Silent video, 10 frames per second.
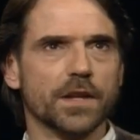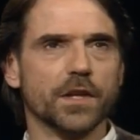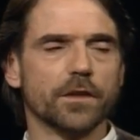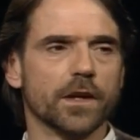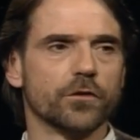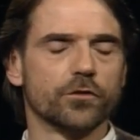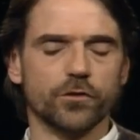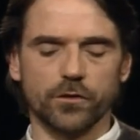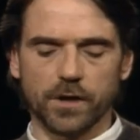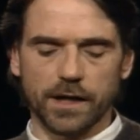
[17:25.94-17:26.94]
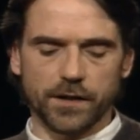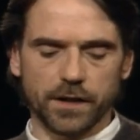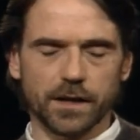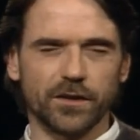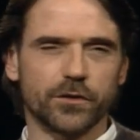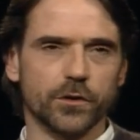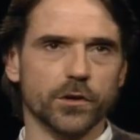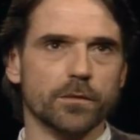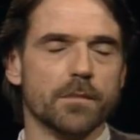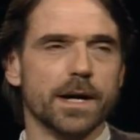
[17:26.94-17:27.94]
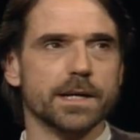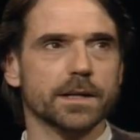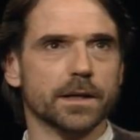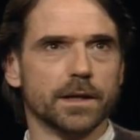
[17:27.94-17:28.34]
I think that's true. I think that's true in the main.